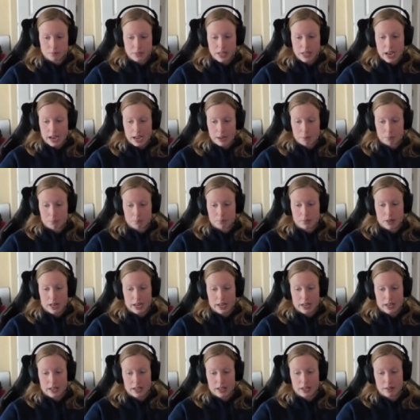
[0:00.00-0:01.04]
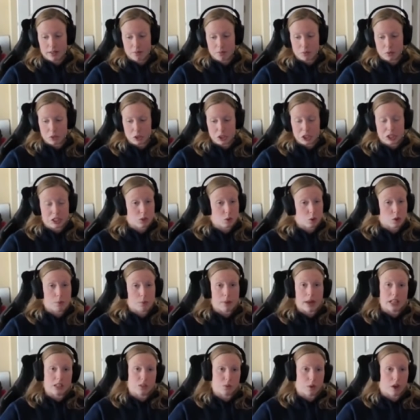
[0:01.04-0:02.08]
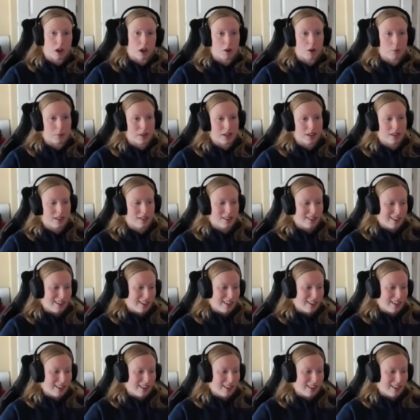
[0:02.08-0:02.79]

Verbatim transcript: yeah, I I didn't swim as well, but